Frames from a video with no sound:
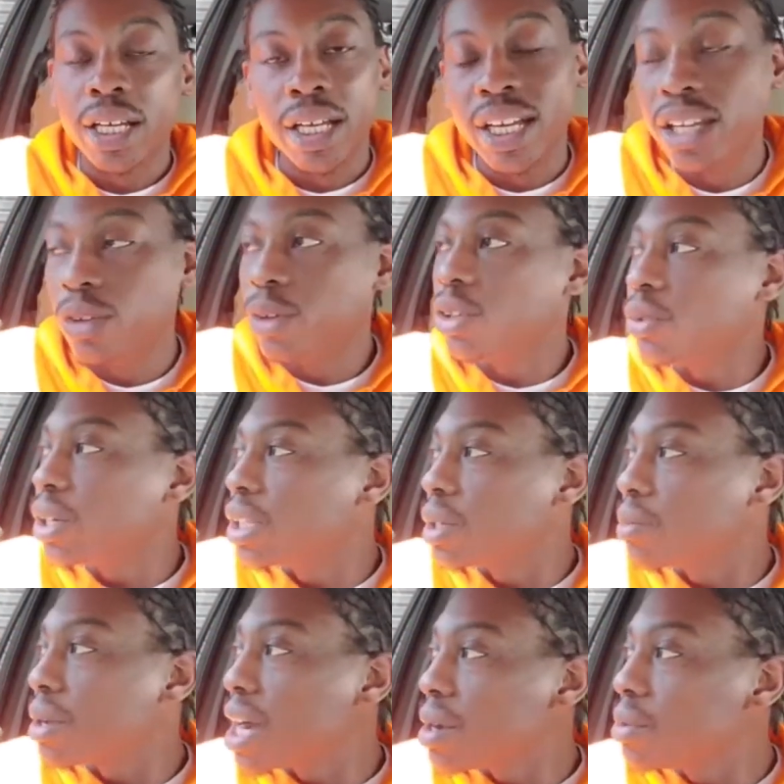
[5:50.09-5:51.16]
And when you read
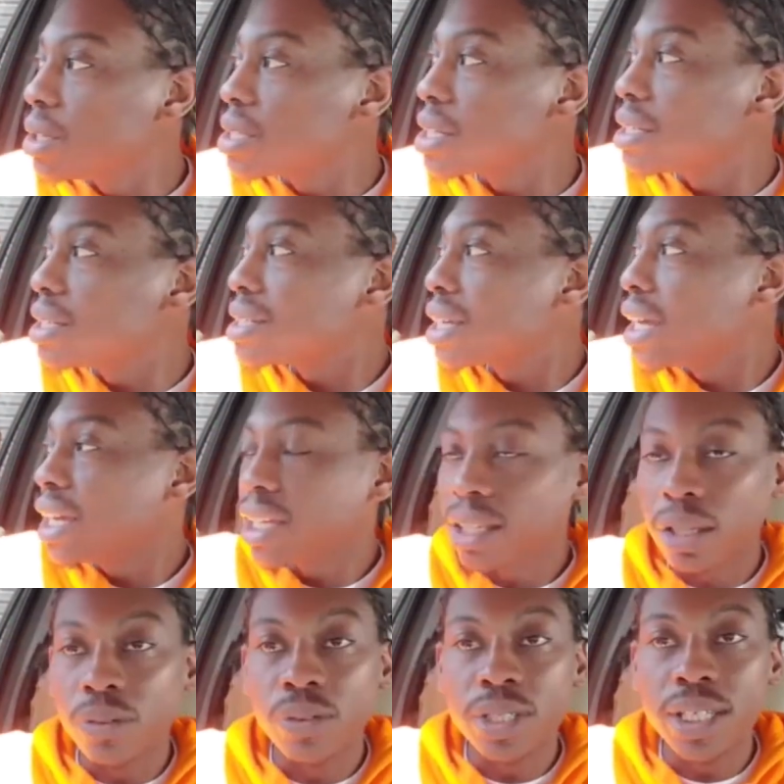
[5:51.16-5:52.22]
the Bible, it said that
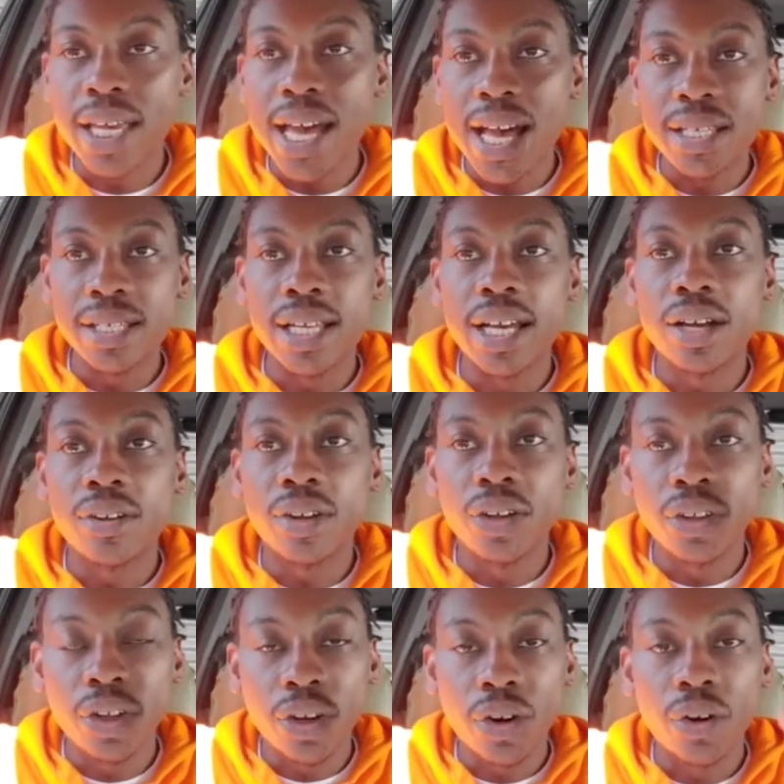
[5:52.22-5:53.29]
Satan was cast down
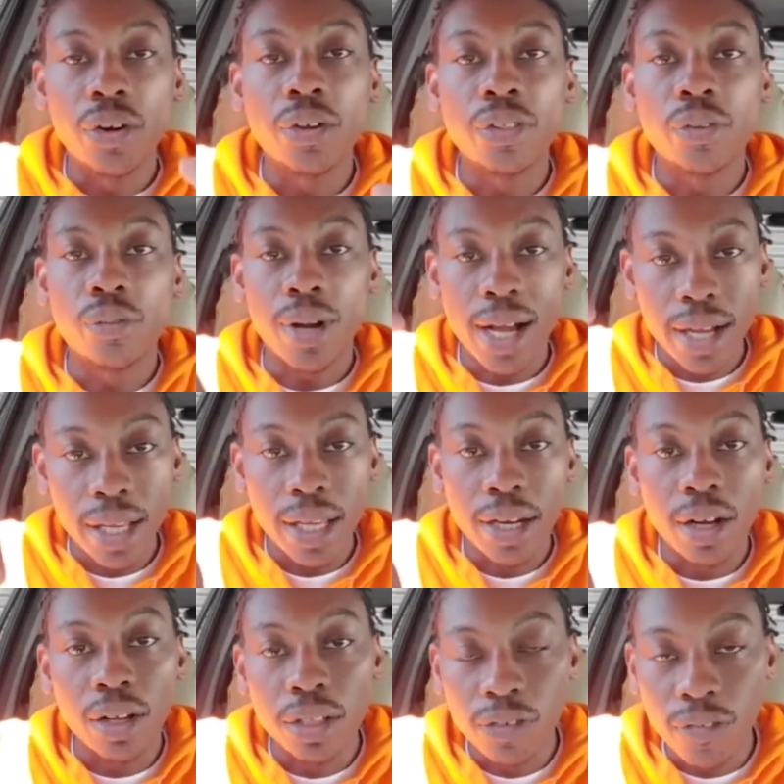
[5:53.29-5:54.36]
on the earth, right? And
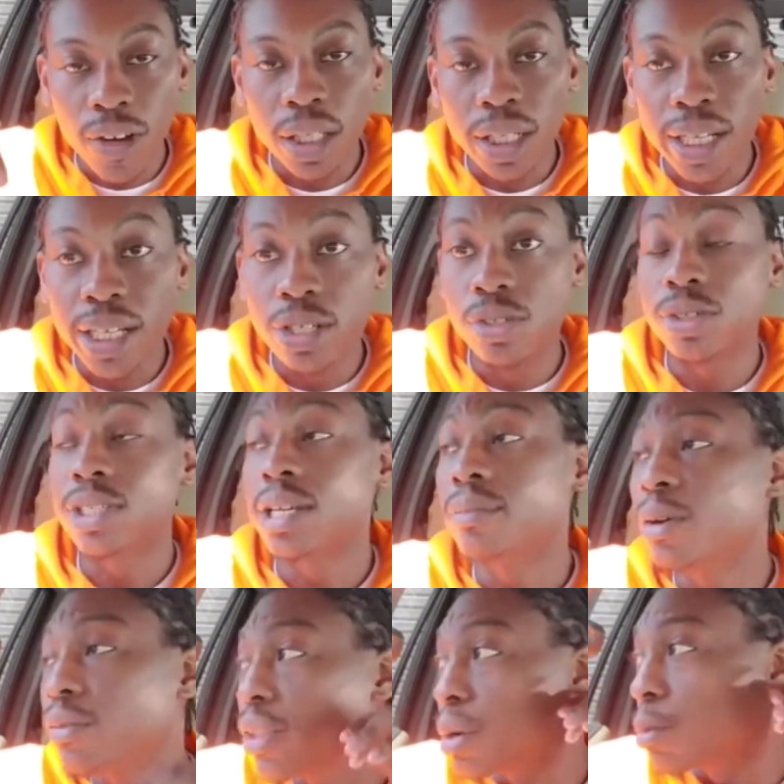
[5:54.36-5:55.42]
all his fallen angels, some
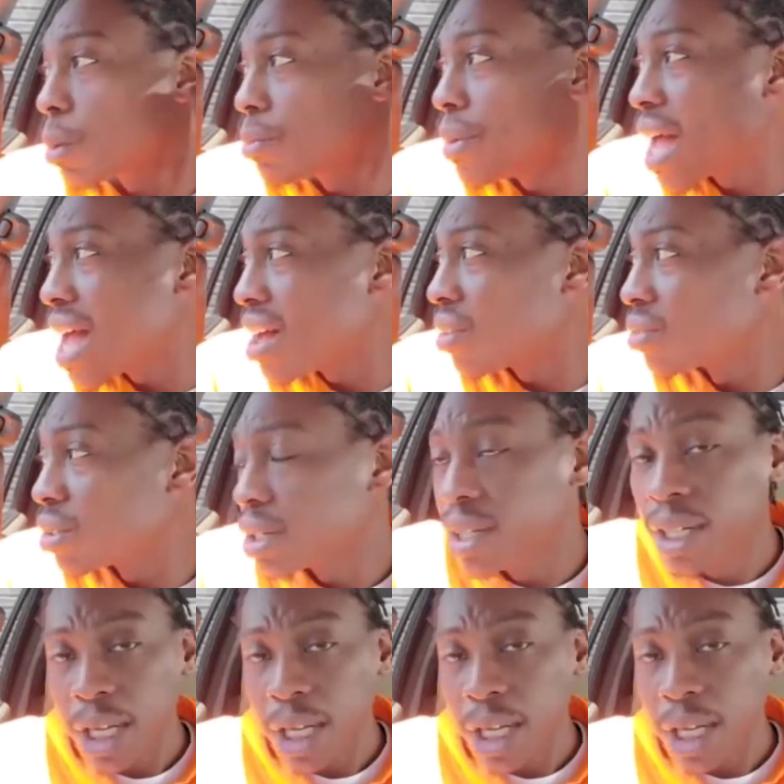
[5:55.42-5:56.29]
of them were bound.